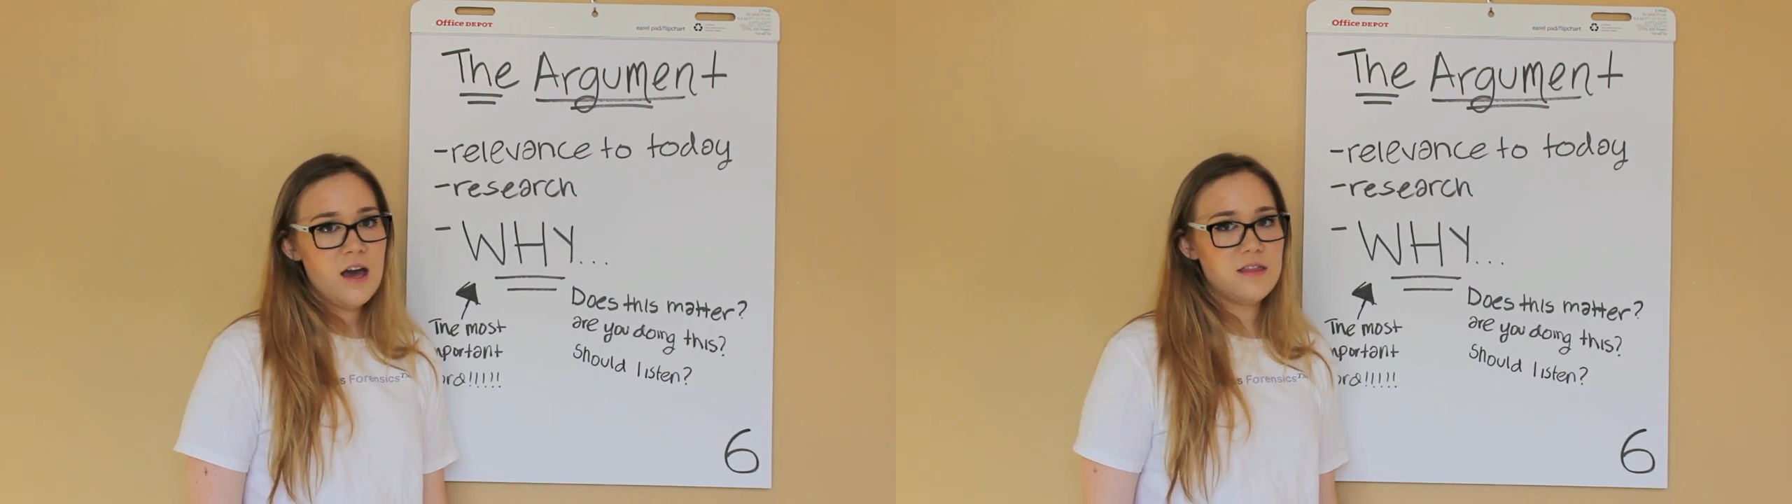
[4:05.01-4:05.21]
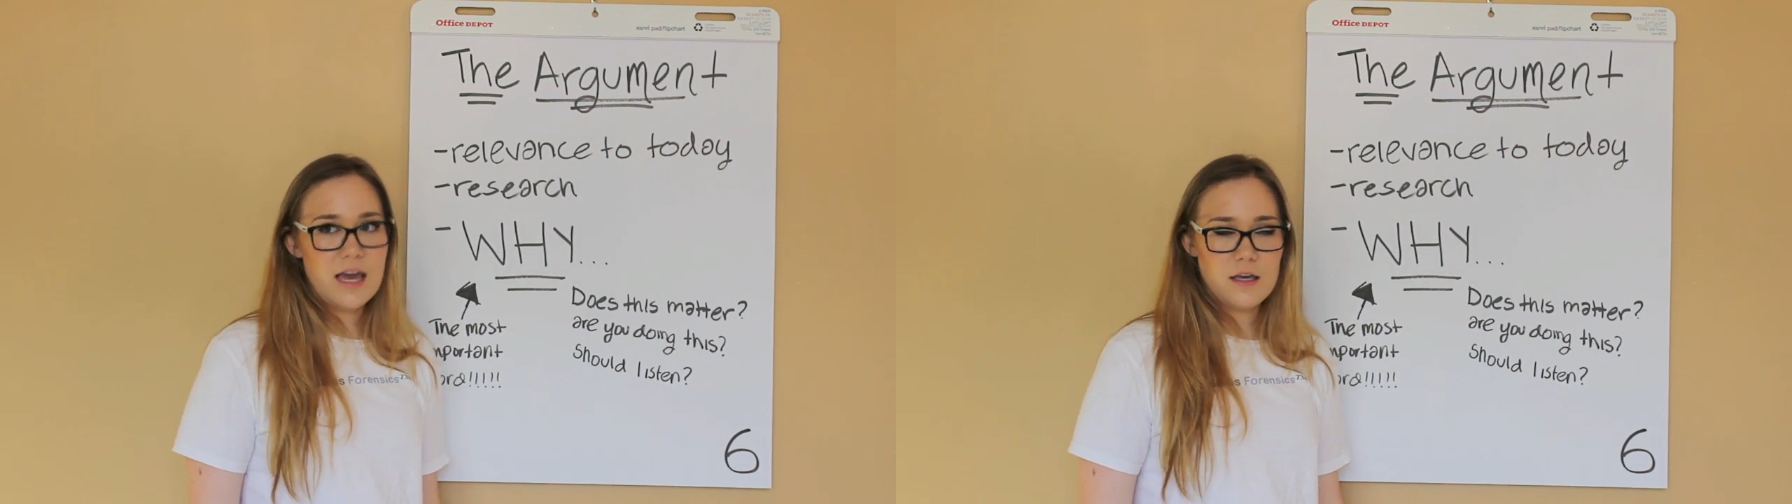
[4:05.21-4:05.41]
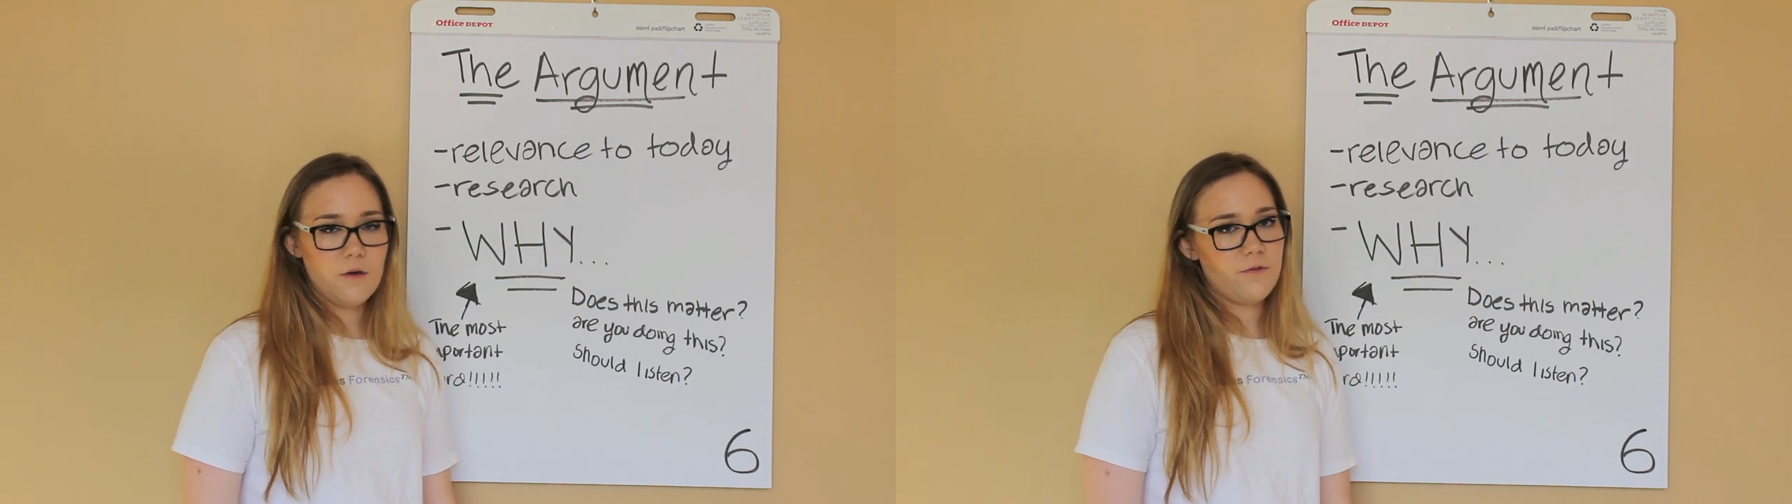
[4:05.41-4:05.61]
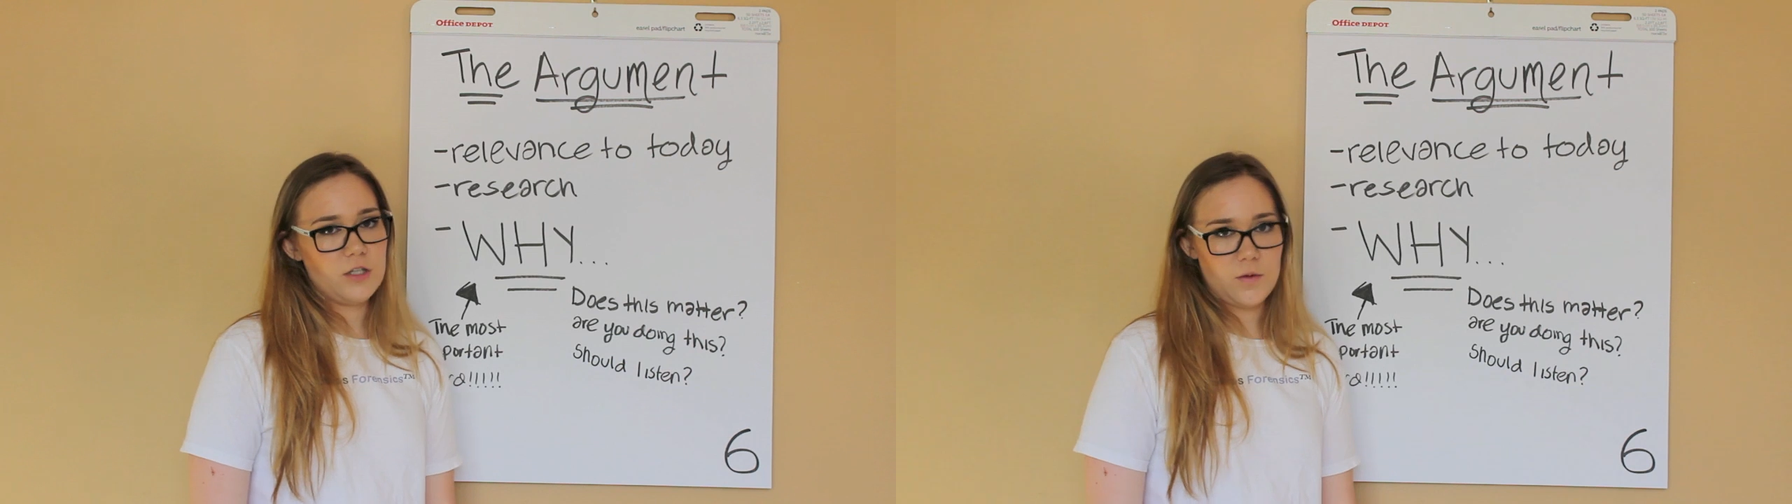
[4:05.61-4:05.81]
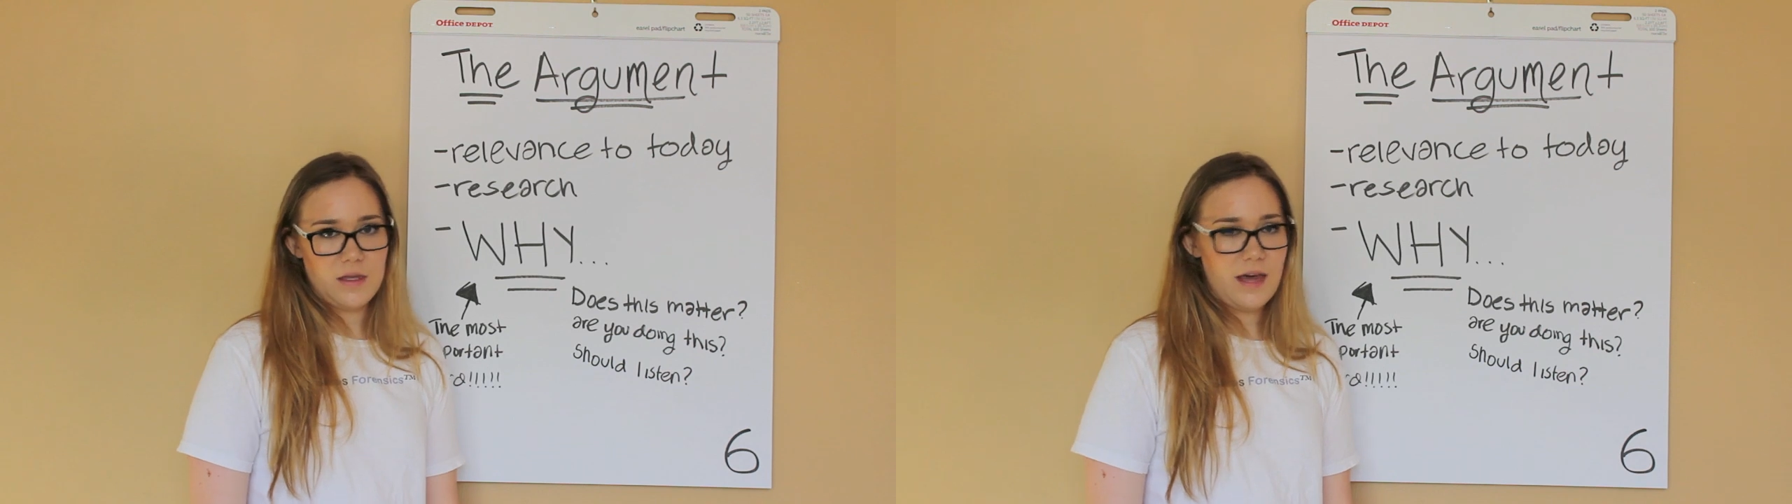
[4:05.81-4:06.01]
Thank you for
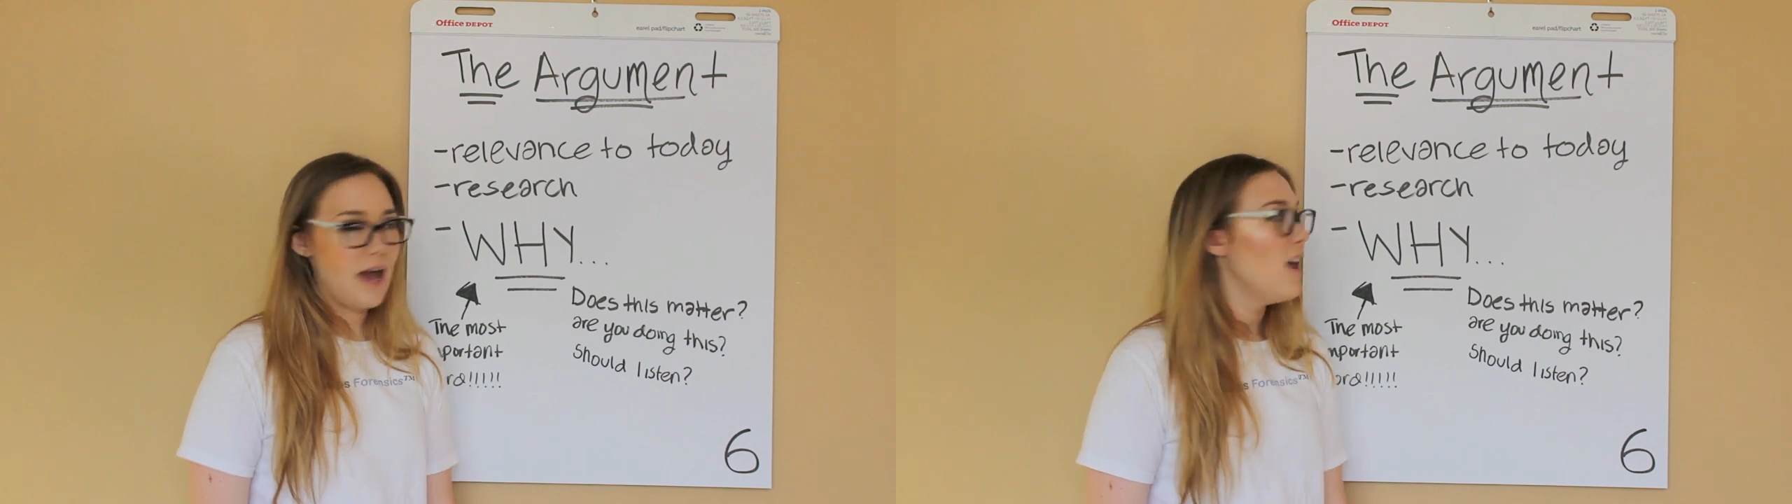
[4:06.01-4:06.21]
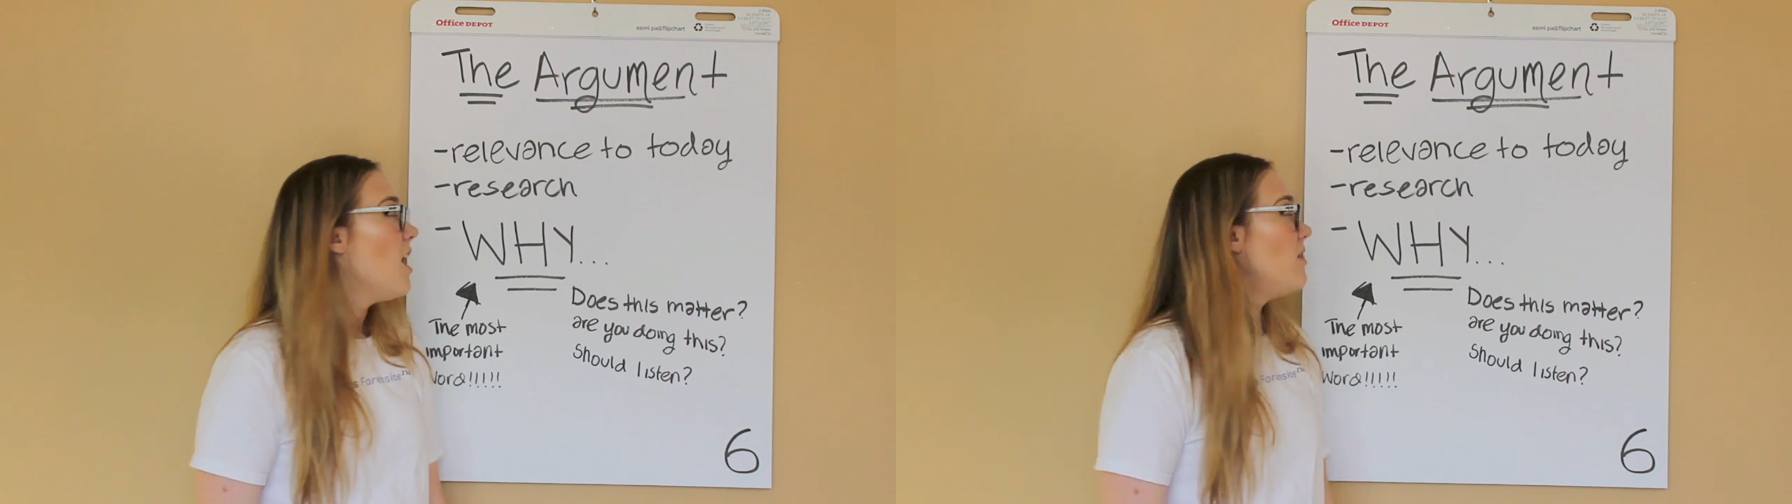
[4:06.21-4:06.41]
doing that.